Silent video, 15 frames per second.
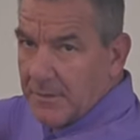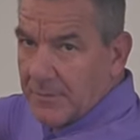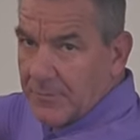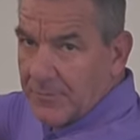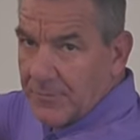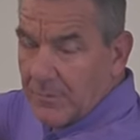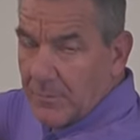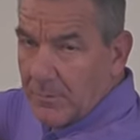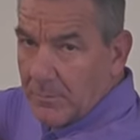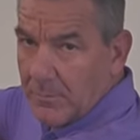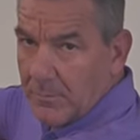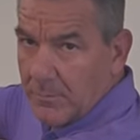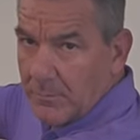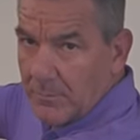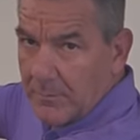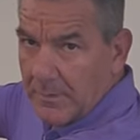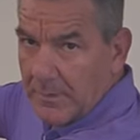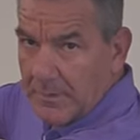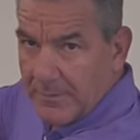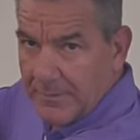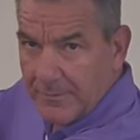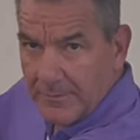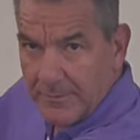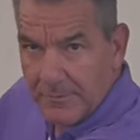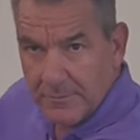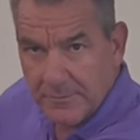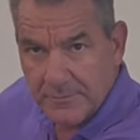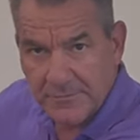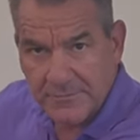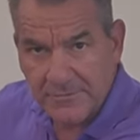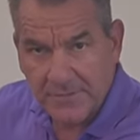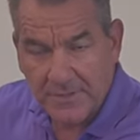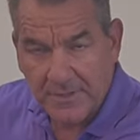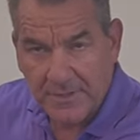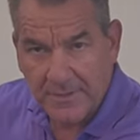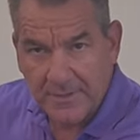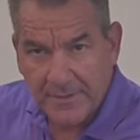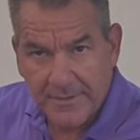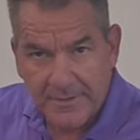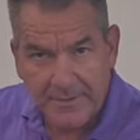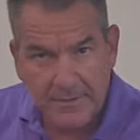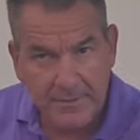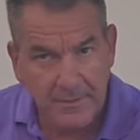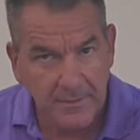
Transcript: So I'll either slide,